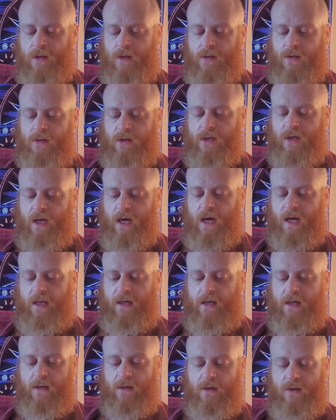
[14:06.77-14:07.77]
The guide
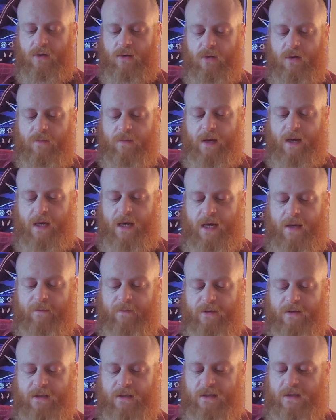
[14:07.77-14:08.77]
had noted my
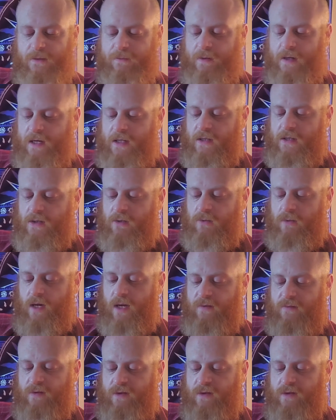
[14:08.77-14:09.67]
absence upon the arrival